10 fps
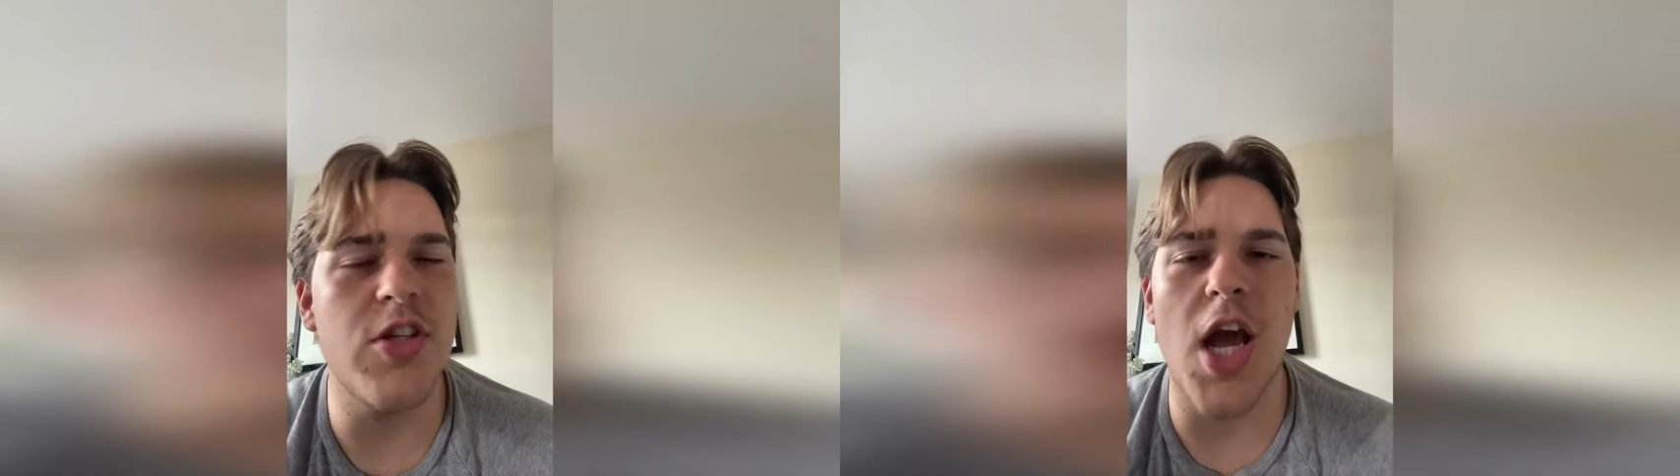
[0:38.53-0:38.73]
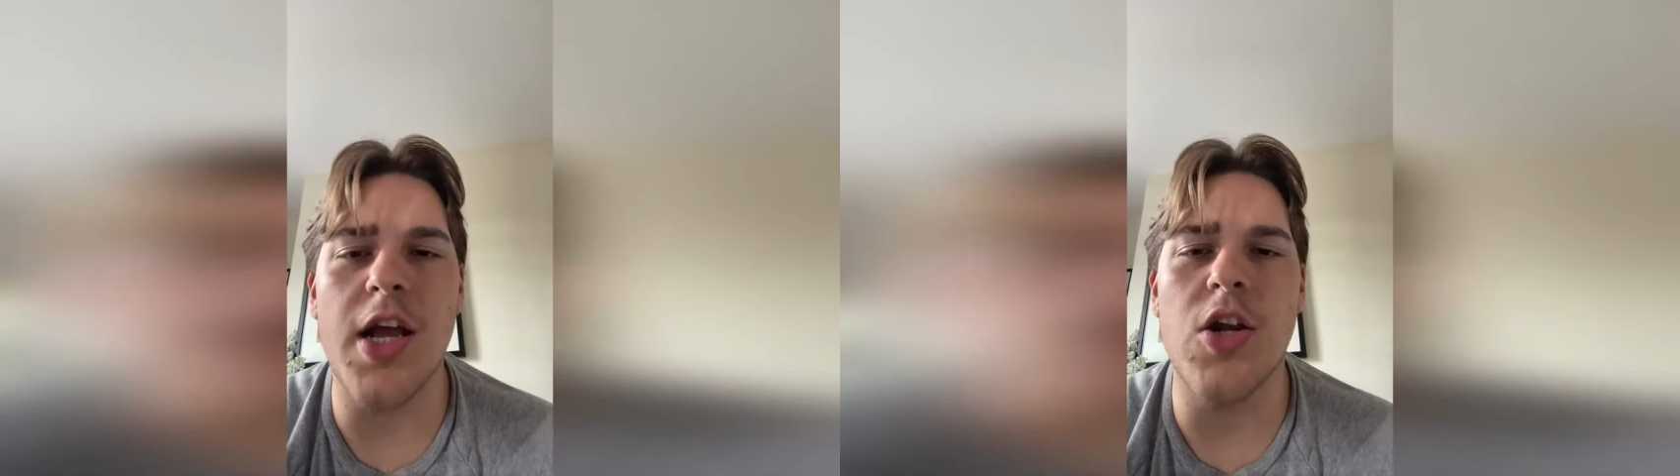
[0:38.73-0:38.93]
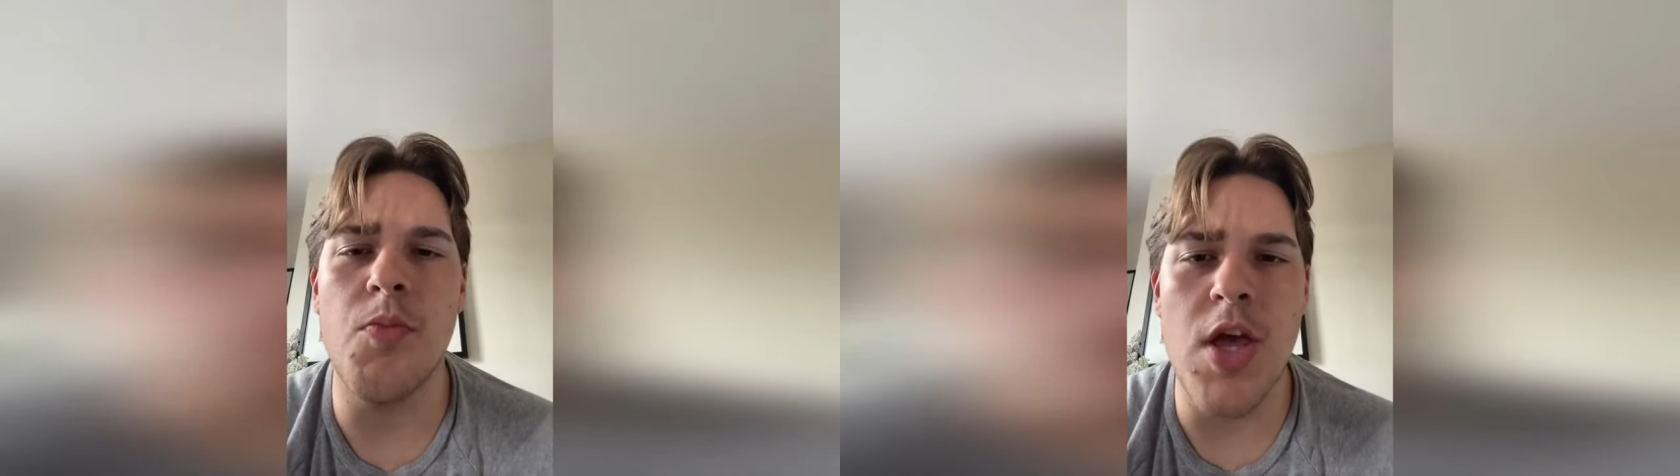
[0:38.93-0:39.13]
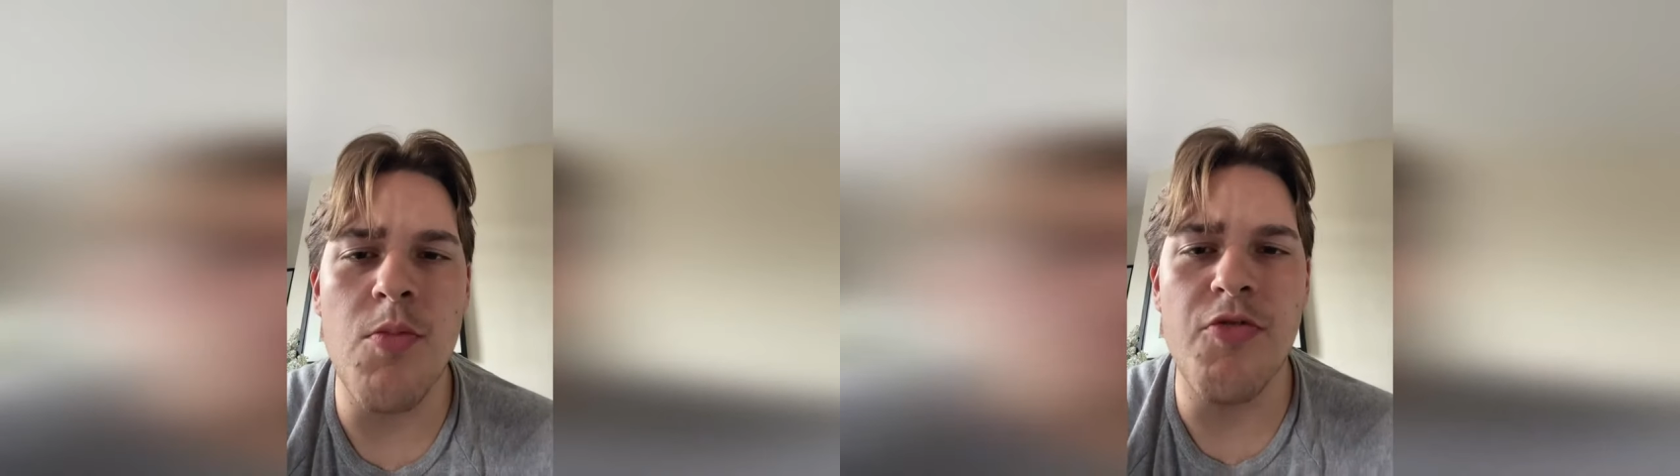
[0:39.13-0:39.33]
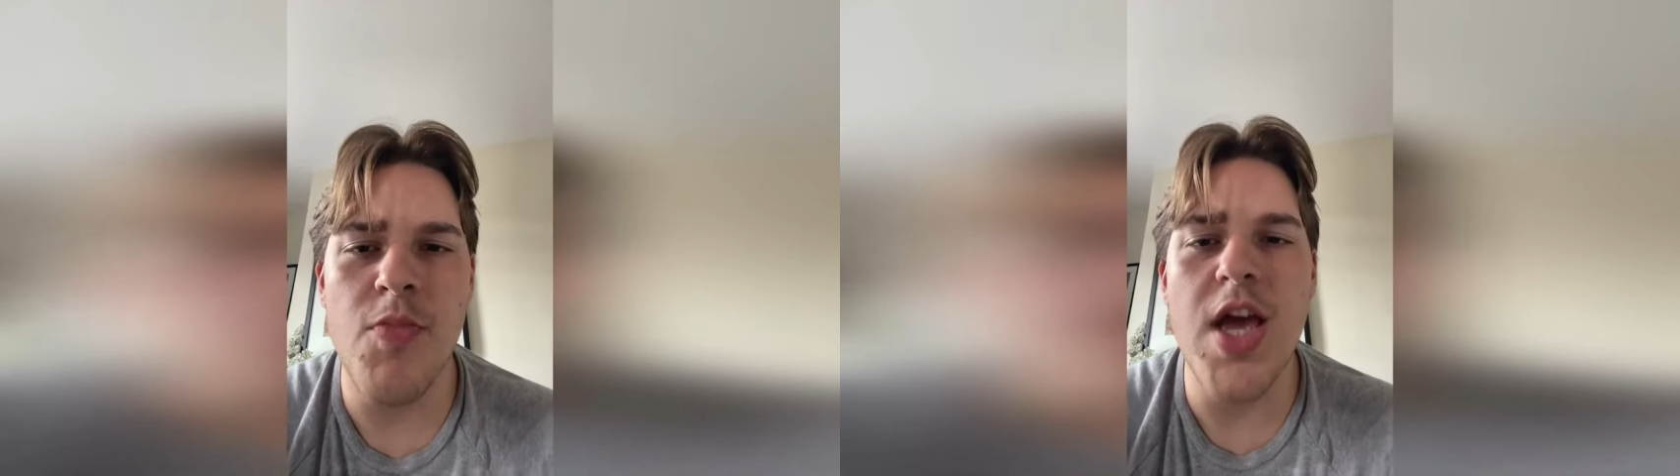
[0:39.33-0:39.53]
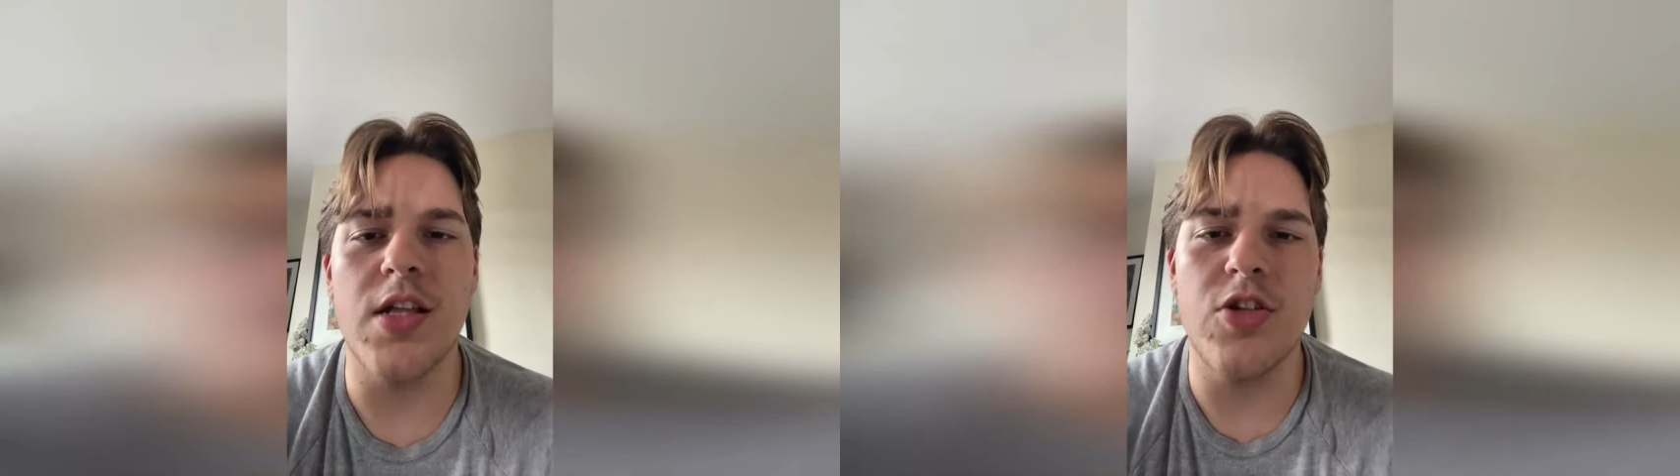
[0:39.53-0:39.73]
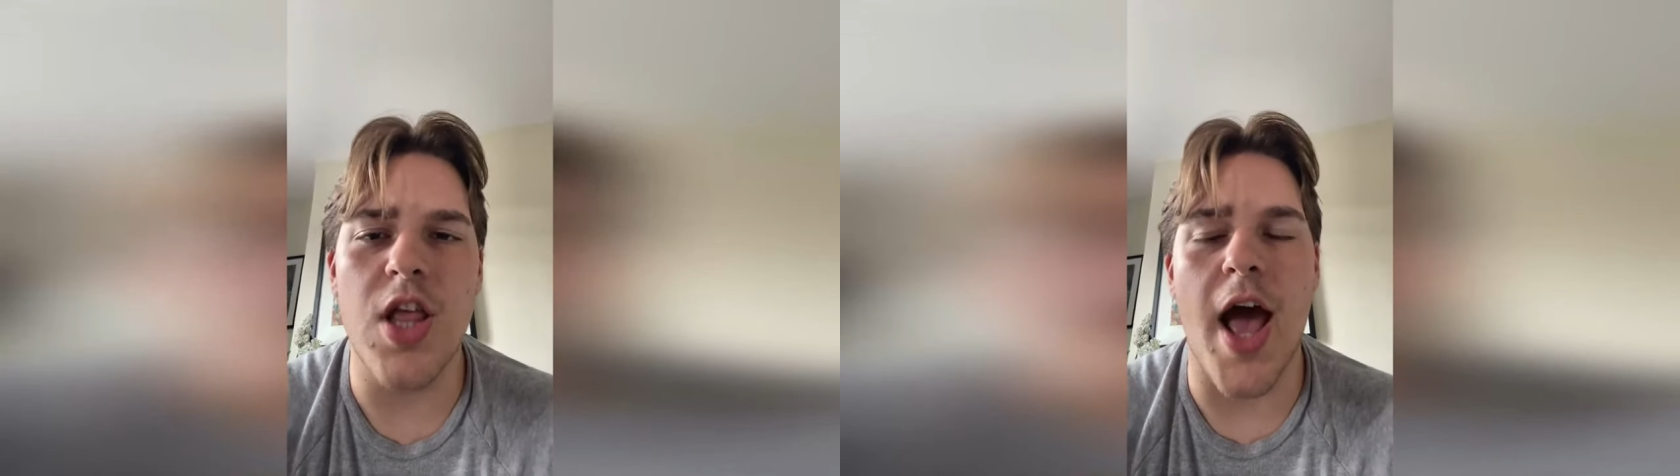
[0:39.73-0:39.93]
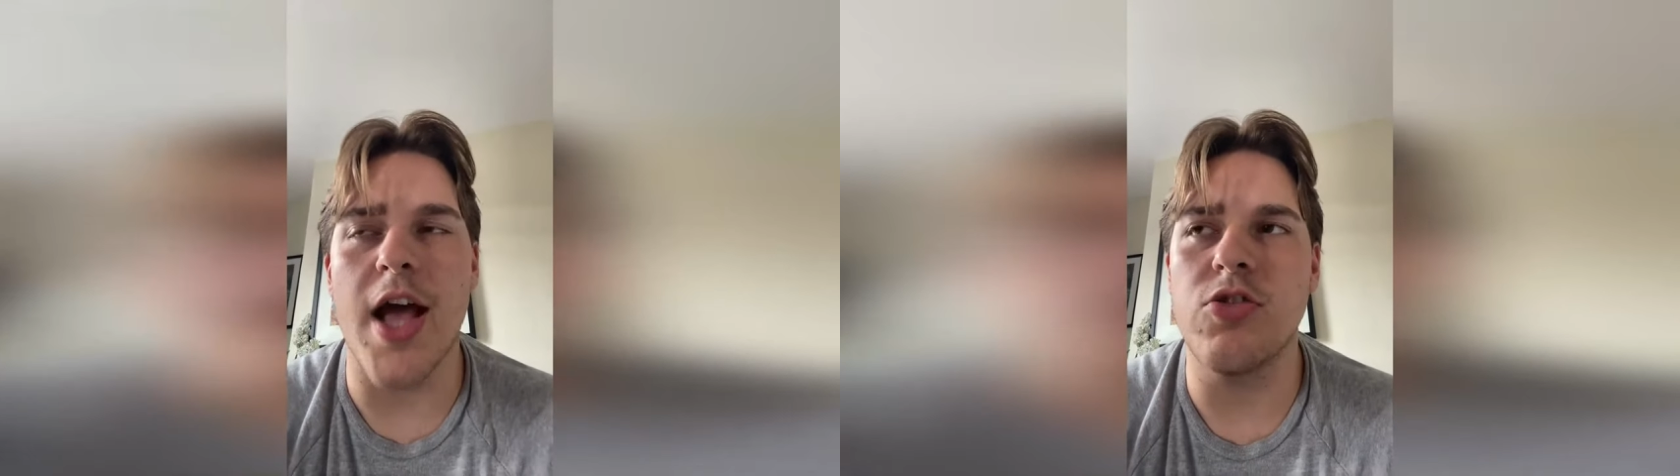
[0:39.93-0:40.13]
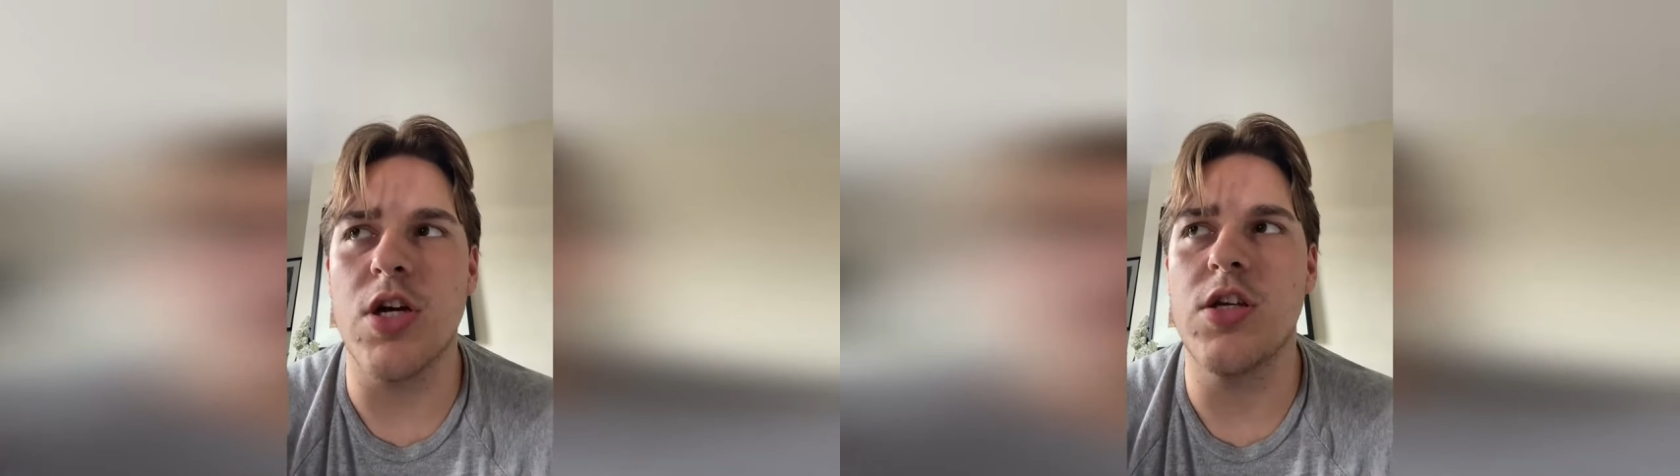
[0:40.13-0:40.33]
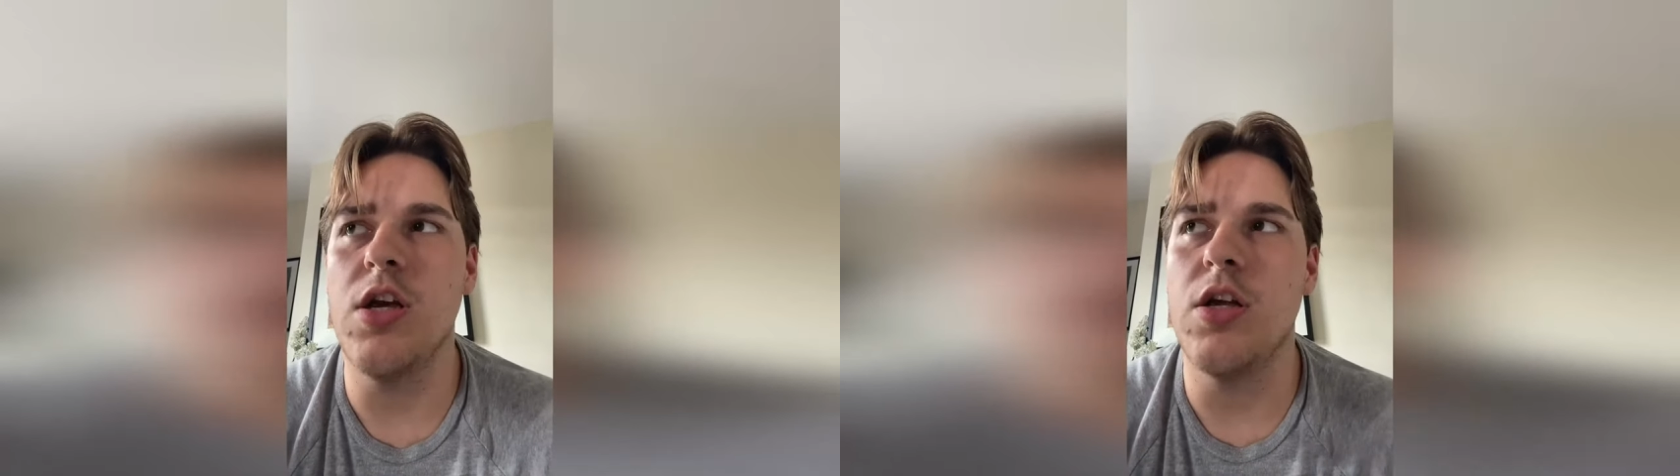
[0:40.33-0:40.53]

taken a meme of me to the hairdresser.